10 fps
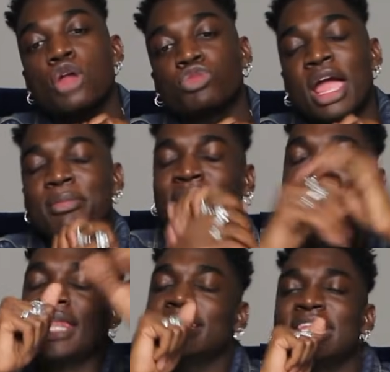on rambling
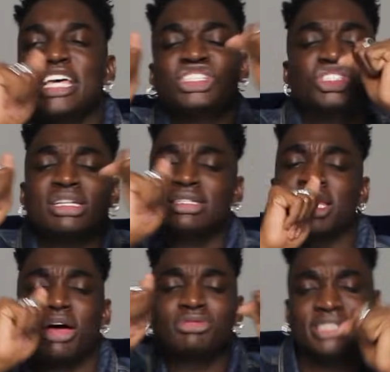and let's just
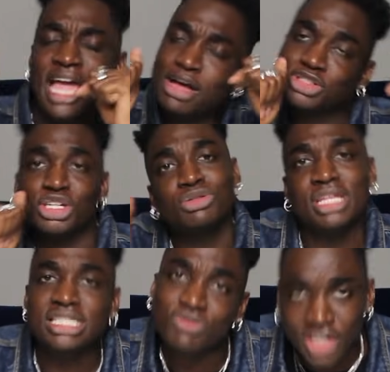get on down to
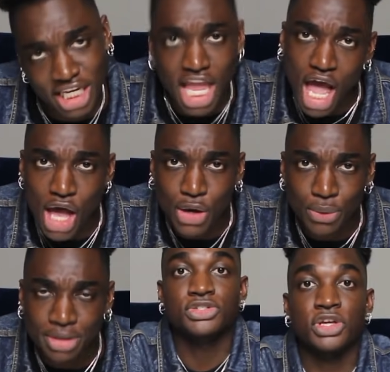this
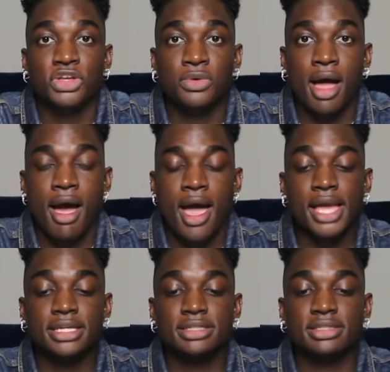video. So you
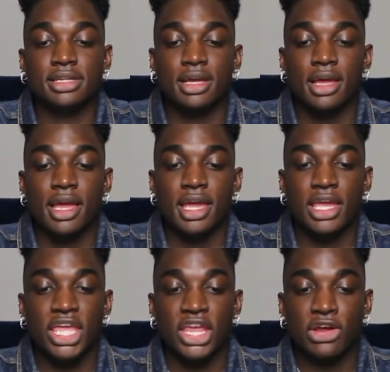guys,
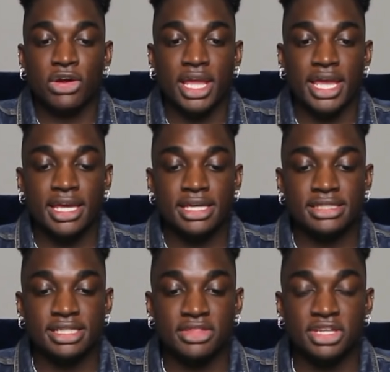here
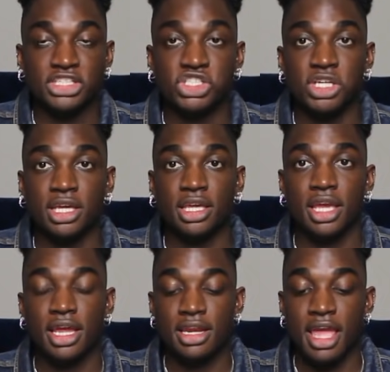is the
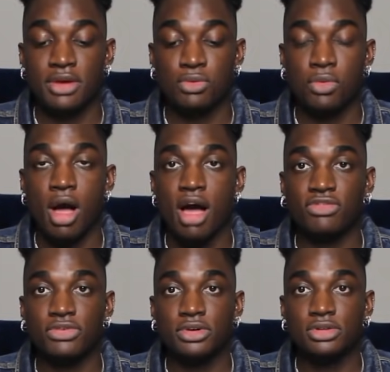chicken and
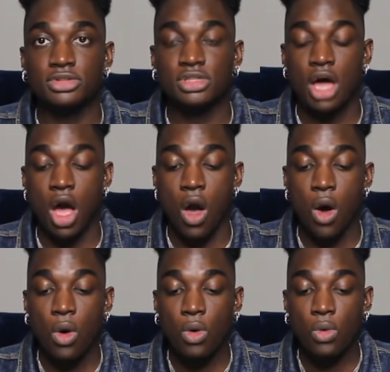waffles.
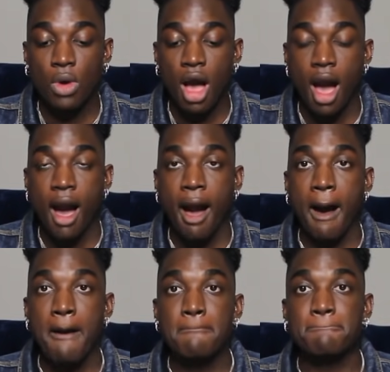Oh
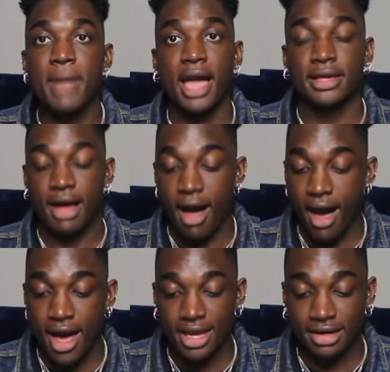my
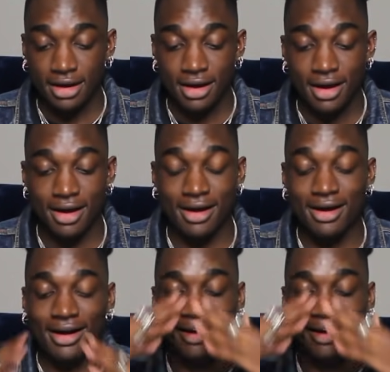God. Oh